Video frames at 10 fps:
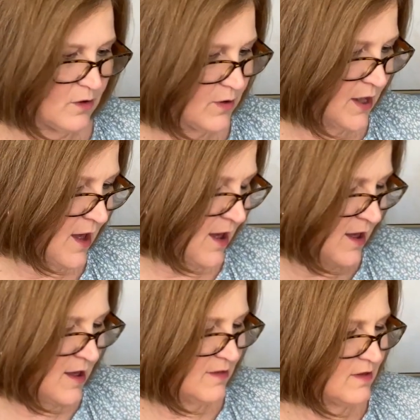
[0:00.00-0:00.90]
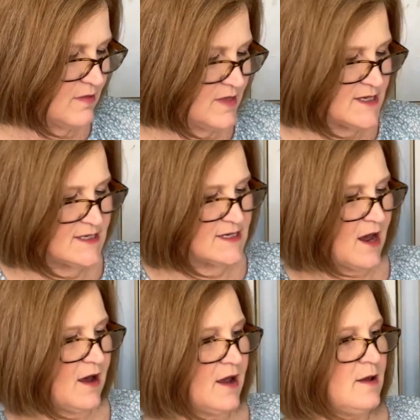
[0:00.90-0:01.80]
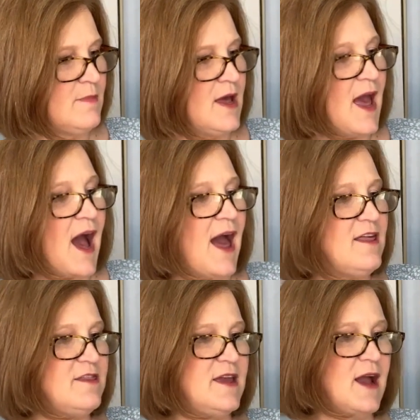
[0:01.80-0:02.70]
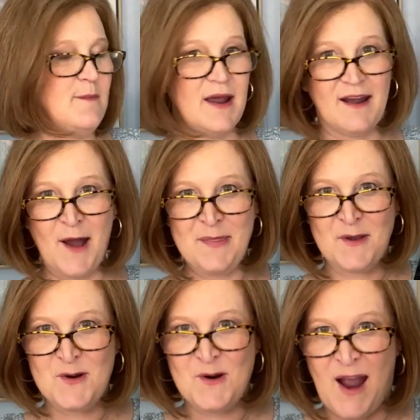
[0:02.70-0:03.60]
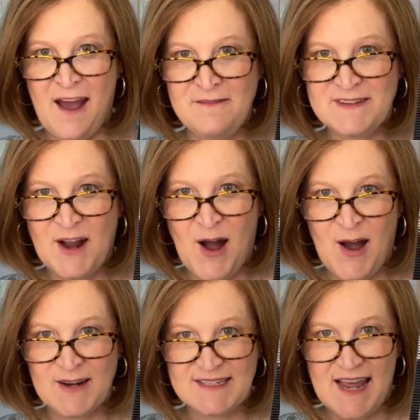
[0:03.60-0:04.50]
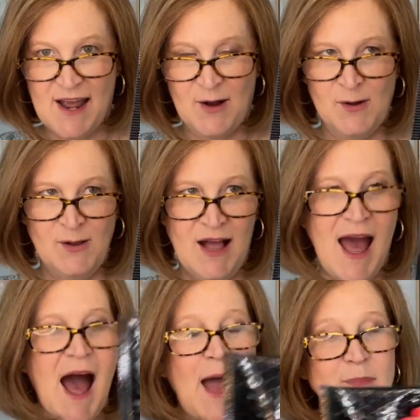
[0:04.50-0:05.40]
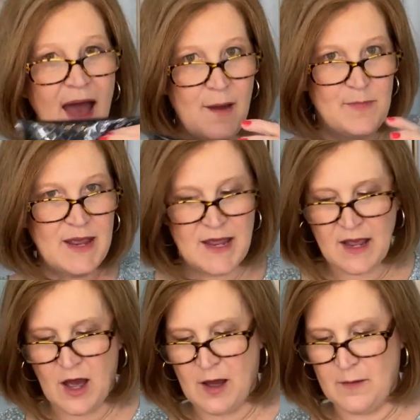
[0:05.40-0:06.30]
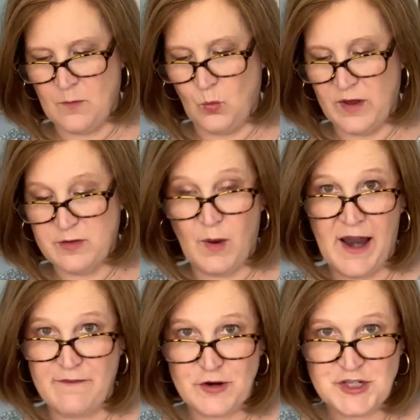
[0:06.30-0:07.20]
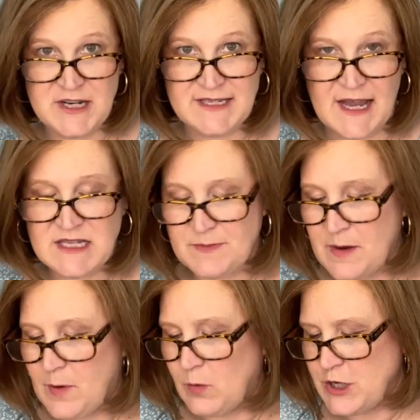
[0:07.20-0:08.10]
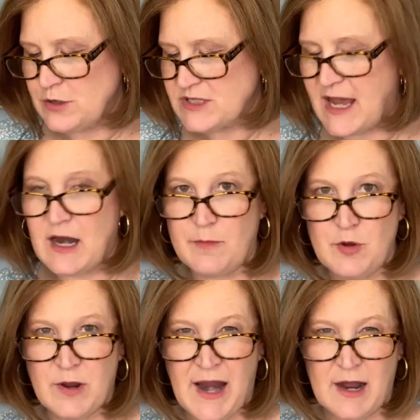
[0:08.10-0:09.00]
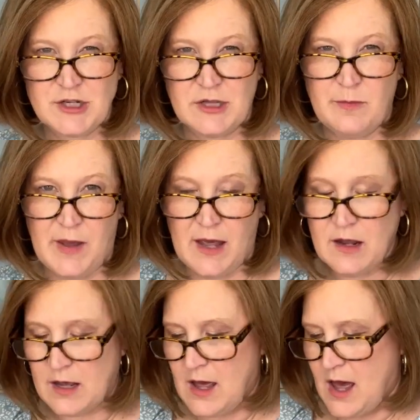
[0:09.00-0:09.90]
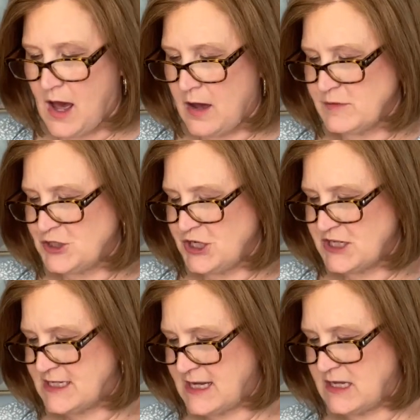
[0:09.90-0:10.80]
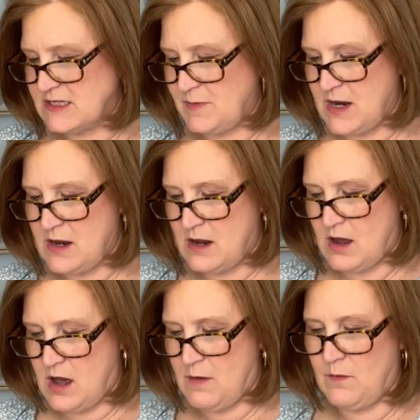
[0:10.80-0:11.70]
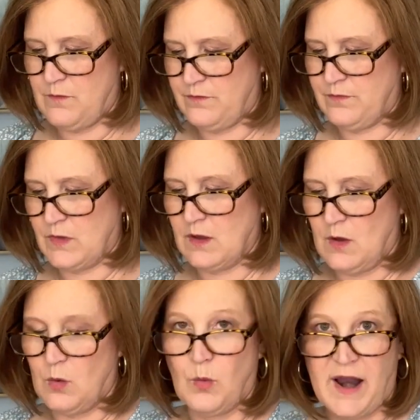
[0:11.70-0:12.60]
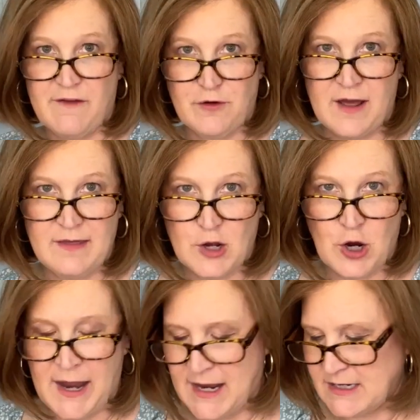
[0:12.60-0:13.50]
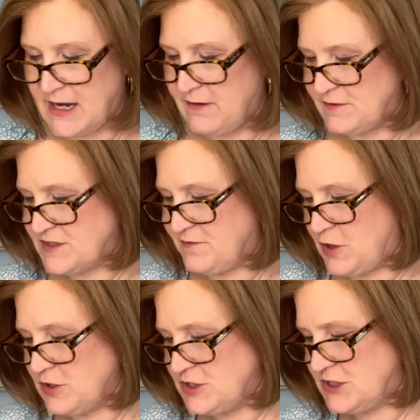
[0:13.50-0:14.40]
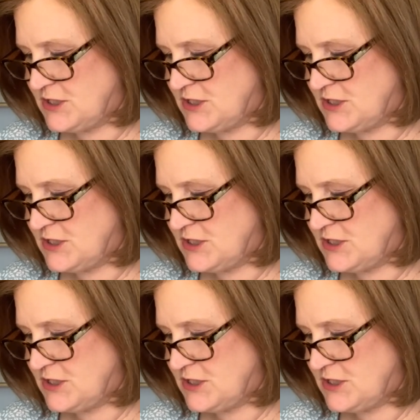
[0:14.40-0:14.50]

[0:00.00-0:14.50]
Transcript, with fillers: Okay, and then this time, I think I might have got the craft cocktail. I'm happy um, with whatever she sends me, but when you sign up, you can actually pick. Um, she just sends me um, whatever. I think her hand hits first.